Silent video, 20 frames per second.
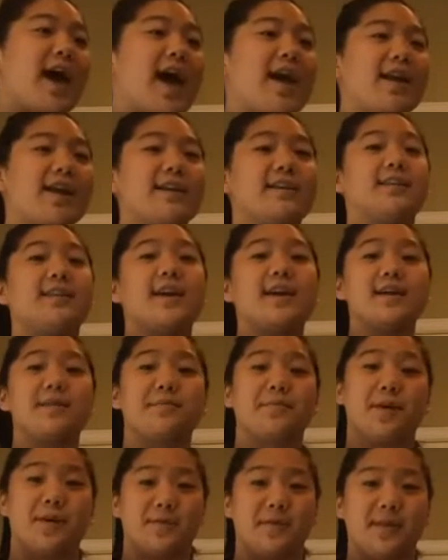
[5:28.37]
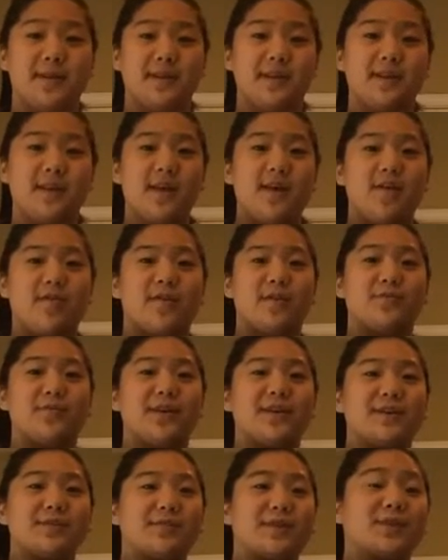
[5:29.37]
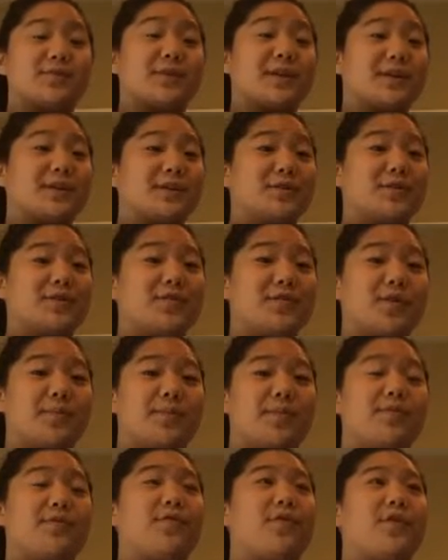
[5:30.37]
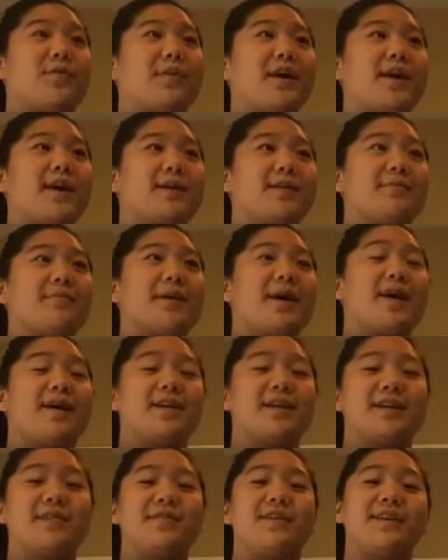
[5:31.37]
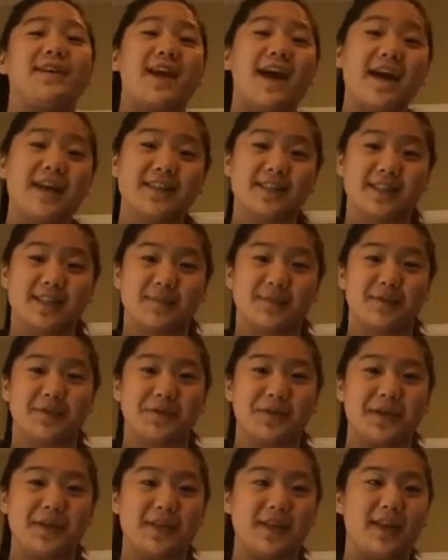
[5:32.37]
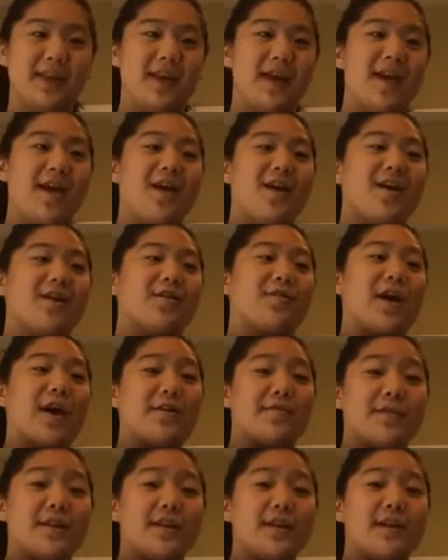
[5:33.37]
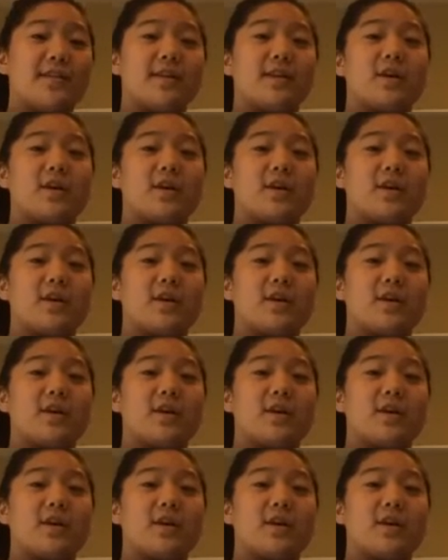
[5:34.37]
had a second purpose, which was to perform a comparative analysis between the graphene and